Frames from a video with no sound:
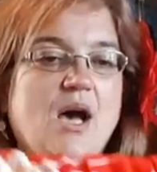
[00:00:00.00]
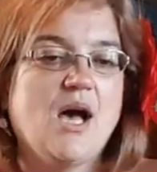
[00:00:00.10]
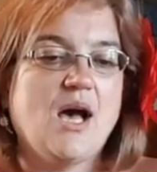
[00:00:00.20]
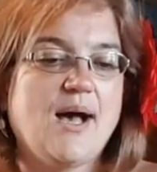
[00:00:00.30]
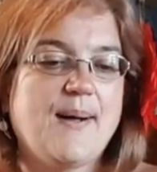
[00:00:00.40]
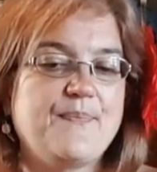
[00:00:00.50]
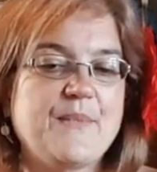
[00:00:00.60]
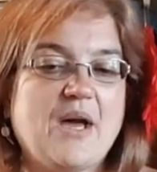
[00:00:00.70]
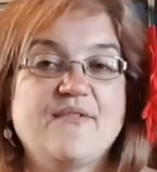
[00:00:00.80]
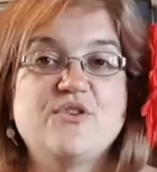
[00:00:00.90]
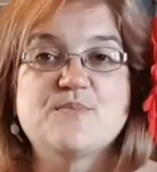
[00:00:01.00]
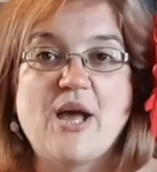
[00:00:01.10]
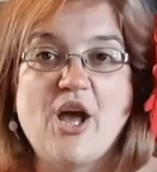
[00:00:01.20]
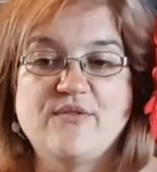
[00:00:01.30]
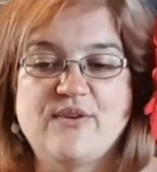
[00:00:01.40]
I've used my
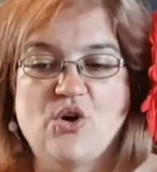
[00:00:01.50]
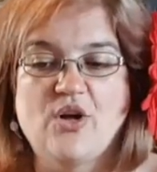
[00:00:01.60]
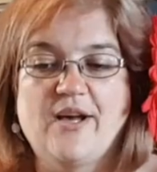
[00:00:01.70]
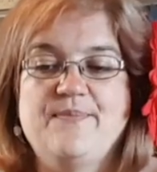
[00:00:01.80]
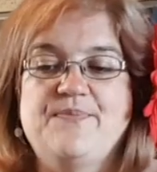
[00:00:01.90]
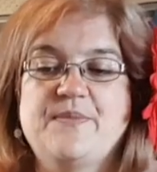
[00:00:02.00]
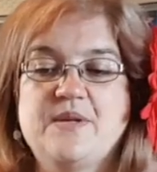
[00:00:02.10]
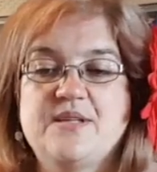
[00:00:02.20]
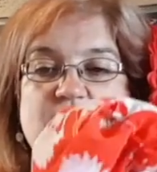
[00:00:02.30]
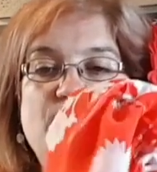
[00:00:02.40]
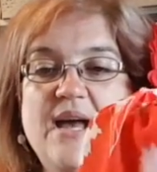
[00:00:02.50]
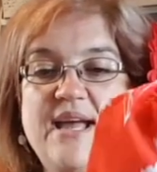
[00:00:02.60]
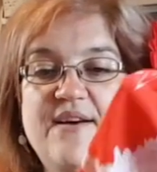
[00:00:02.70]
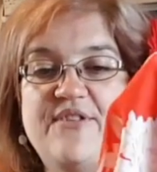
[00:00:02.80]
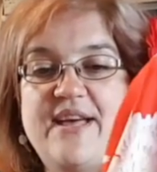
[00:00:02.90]
overlocker. So I
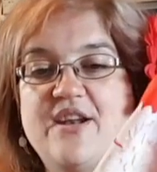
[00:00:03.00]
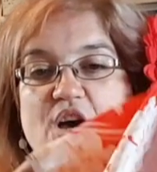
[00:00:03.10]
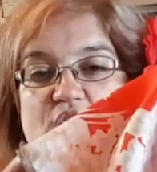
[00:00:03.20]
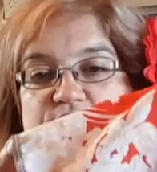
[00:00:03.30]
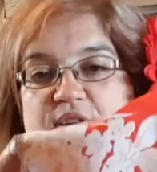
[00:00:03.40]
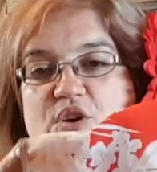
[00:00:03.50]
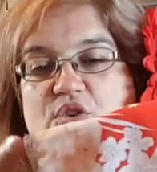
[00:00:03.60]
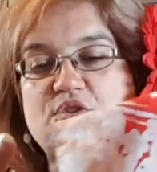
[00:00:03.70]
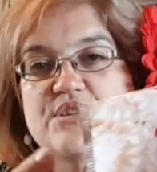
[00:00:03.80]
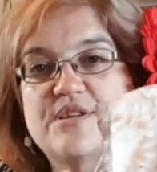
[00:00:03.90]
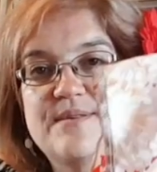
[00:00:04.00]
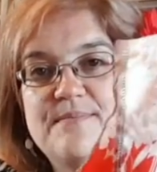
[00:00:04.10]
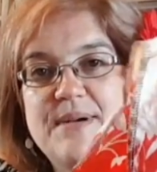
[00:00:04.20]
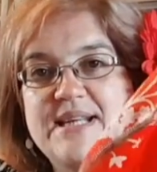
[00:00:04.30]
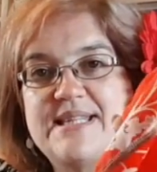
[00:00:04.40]
have then overlocked
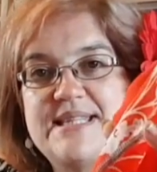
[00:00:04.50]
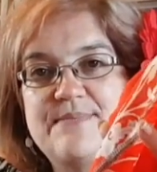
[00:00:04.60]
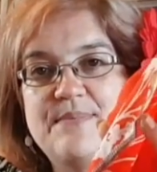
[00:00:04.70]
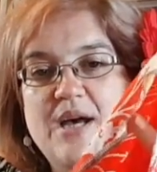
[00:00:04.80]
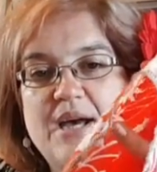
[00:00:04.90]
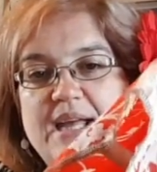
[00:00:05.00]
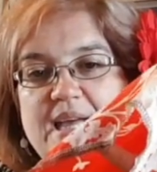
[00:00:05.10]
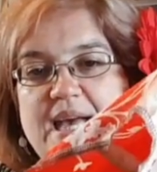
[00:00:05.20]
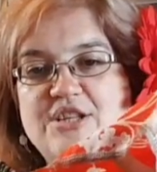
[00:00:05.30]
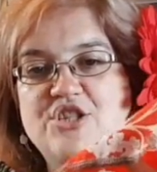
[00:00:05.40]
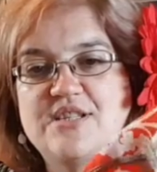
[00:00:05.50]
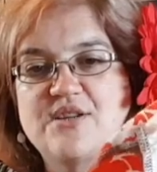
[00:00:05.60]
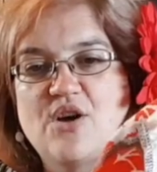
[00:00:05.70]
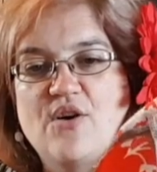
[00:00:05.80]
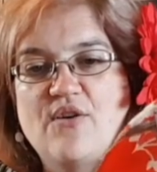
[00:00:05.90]
my edges
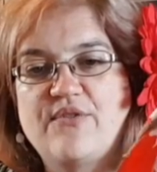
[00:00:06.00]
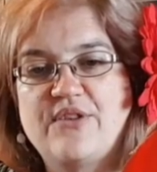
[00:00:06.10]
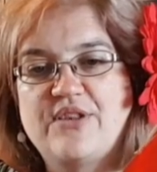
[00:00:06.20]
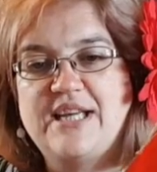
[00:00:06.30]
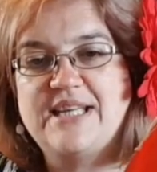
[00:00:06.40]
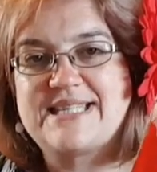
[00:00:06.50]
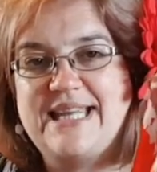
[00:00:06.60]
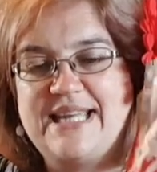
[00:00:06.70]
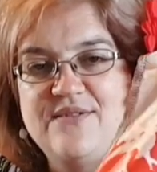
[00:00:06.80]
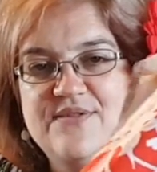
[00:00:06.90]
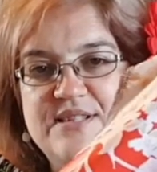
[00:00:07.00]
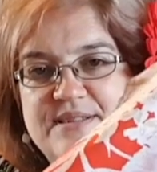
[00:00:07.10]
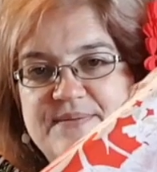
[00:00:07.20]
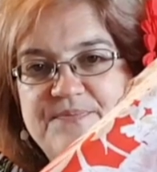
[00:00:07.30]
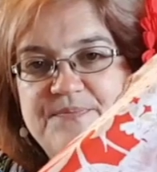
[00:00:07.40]
of the sleeves,
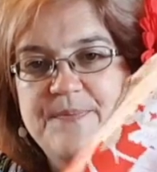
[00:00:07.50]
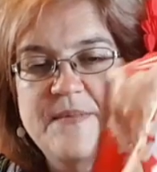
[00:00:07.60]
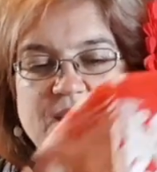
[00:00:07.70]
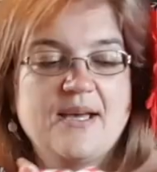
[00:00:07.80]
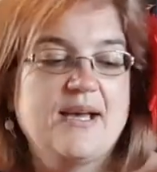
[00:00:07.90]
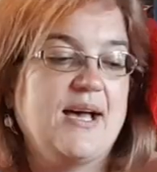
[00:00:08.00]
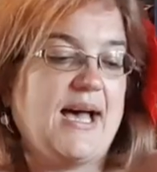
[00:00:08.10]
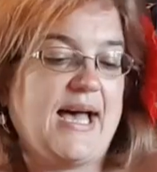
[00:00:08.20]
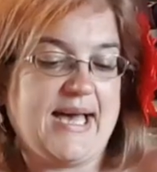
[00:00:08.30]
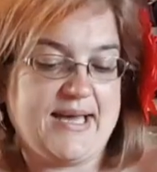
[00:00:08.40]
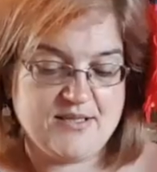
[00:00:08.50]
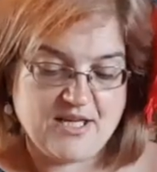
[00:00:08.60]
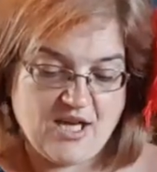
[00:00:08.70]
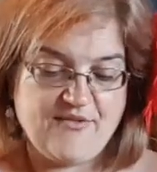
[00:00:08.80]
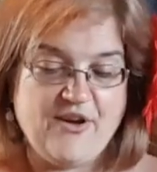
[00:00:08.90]
and
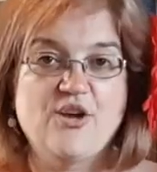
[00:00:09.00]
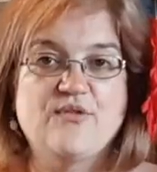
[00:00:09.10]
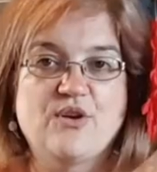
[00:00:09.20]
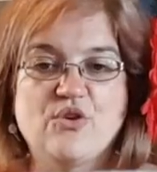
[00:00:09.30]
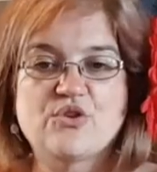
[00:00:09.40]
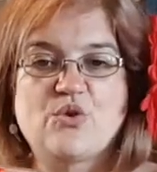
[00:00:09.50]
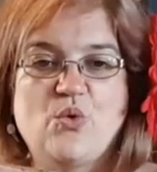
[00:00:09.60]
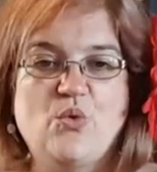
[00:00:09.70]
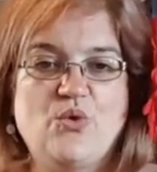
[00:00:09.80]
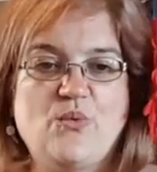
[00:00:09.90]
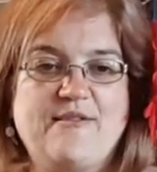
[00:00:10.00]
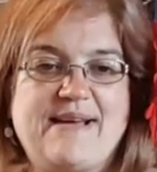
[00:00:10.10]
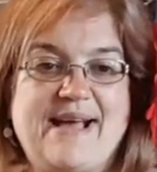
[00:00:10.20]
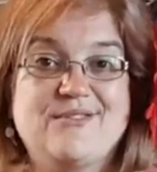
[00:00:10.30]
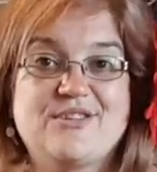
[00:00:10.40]
I've overlocked all the way
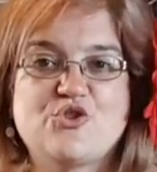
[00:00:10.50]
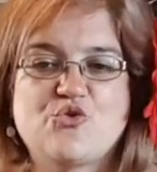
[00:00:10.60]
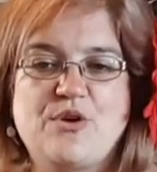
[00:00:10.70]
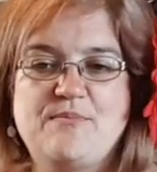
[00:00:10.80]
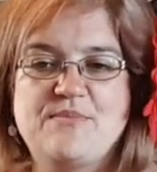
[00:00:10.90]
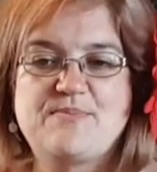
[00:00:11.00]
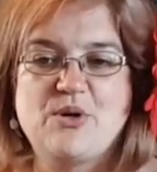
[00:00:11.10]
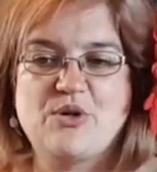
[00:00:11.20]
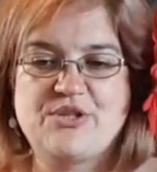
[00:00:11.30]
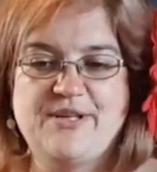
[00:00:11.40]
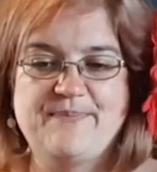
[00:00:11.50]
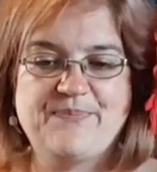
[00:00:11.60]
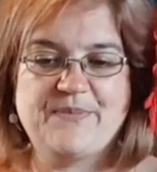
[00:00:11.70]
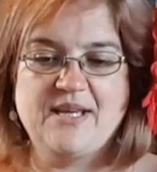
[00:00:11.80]
around the trimmed bottom.